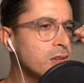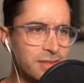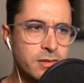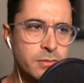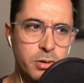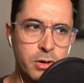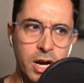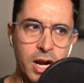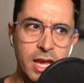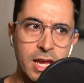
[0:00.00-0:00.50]
has a
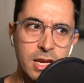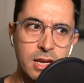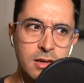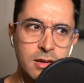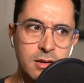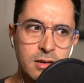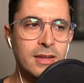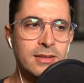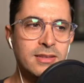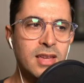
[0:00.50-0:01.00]

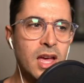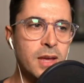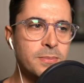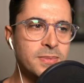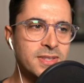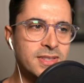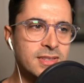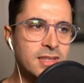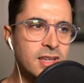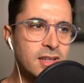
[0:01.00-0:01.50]
brain. And type
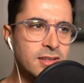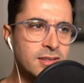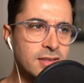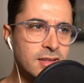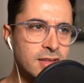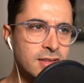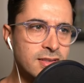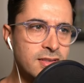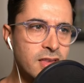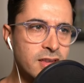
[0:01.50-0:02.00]

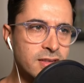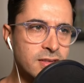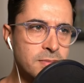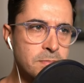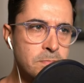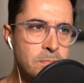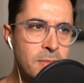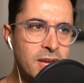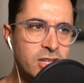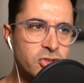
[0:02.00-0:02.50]
6 is this
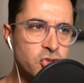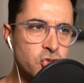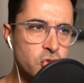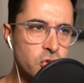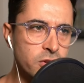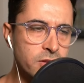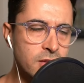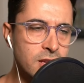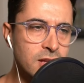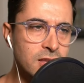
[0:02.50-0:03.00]

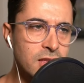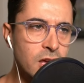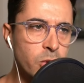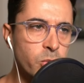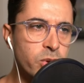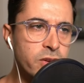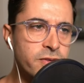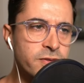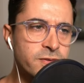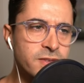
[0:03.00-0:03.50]
mixture thing that
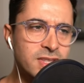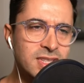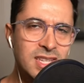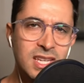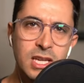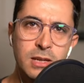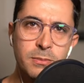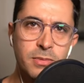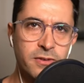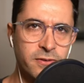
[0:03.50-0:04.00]
we've
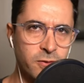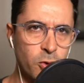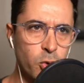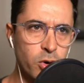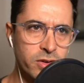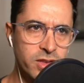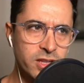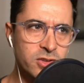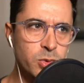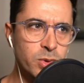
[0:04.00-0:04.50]
seen
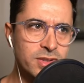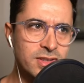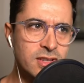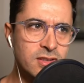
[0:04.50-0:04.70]
before. This was